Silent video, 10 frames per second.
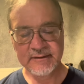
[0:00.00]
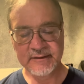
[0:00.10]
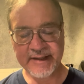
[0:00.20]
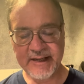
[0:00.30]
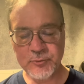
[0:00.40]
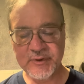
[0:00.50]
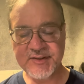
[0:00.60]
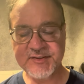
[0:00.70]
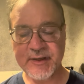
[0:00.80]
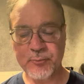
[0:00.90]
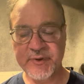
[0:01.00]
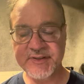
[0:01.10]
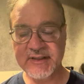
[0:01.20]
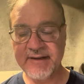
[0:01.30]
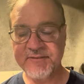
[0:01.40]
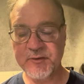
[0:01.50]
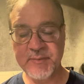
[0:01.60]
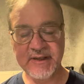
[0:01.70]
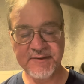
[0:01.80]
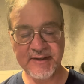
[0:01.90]
Land will accept what is left of
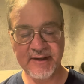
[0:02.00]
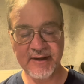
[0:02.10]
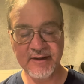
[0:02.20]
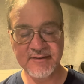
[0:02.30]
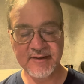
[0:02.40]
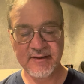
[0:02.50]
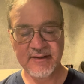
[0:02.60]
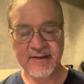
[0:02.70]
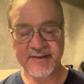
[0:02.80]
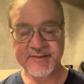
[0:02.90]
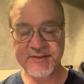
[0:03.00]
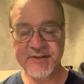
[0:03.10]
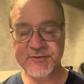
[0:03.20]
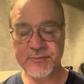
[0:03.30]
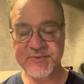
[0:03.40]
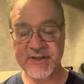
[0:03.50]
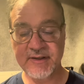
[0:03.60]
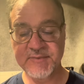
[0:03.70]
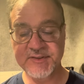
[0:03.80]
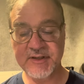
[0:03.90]
me at the end, as it does from
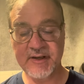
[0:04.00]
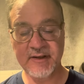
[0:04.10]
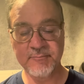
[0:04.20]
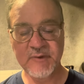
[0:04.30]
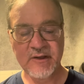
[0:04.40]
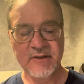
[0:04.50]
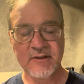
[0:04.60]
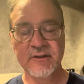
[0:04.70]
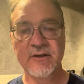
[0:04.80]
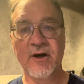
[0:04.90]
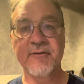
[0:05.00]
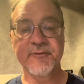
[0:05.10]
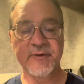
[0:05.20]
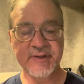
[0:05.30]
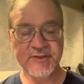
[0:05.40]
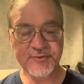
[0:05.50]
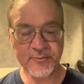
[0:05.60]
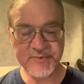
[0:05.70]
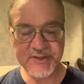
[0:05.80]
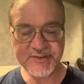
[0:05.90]
time to time, offerings
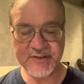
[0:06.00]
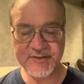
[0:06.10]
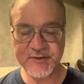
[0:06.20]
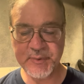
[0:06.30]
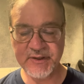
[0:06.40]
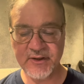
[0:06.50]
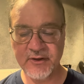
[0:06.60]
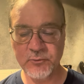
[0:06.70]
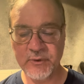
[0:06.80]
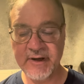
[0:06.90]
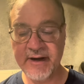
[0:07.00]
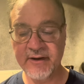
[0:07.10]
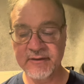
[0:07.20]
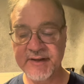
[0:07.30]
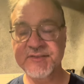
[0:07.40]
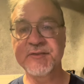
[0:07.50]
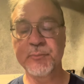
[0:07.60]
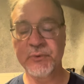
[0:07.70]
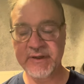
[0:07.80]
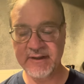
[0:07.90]
from distances beyond where air lets us
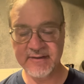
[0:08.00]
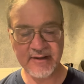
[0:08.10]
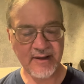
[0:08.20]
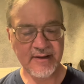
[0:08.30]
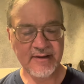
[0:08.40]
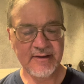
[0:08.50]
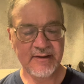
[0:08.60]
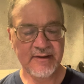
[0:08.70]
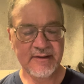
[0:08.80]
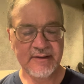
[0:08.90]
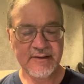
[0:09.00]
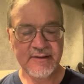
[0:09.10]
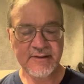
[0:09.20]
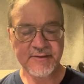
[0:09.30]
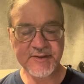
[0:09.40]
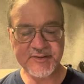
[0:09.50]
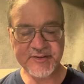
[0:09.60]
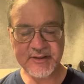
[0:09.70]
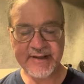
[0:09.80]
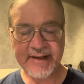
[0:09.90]
breathe. This
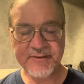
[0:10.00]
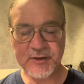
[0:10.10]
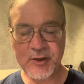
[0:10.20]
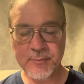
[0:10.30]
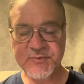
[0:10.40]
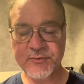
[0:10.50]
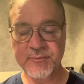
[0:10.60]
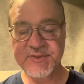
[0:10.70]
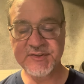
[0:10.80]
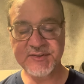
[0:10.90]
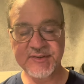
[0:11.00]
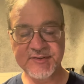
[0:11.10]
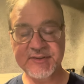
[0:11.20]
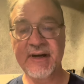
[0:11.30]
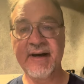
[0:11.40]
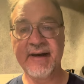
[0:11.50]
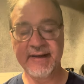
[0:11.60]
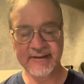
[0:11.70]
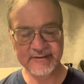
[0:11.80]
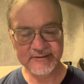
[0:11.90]
is land that comes from distant
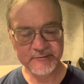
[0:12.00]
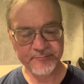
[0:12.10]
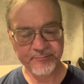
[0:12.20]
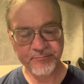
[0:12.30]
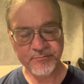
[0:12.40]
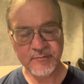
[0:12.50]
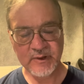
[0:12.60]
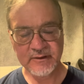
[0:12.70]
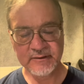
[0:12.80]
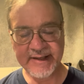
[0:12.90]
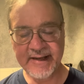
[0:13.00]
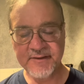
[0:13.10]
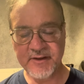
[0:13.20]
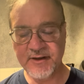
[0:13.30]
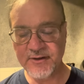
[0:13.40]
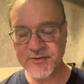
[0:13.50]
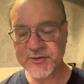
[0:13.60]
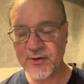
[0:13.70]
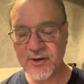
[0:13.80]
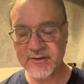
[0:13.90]
sky, land that hears
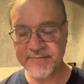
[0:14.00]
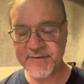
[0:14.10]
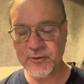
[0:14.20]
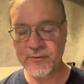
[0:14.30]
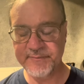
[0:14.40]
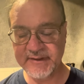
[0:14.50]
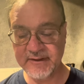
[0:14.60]
all of the hopefully